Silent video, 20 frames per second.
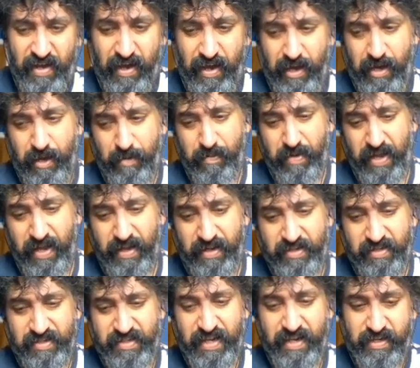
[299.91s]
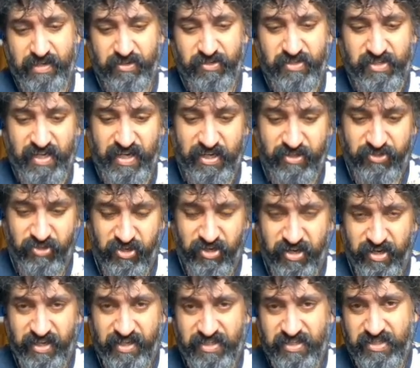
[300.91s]
Um, and to take those tiles, you're
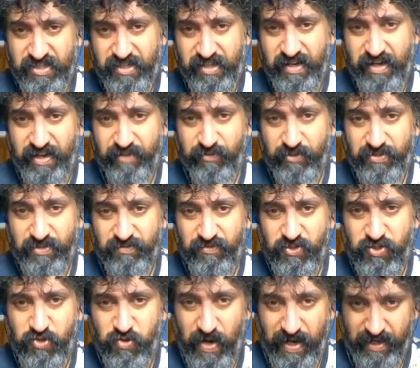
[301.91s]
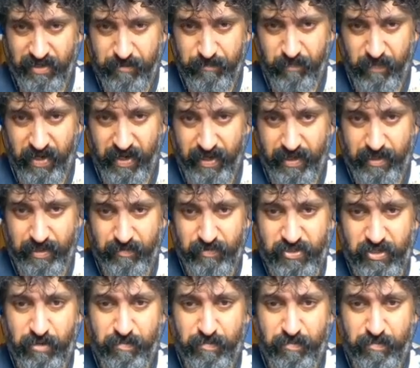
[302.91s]
going to need certain levels of strength. Uh,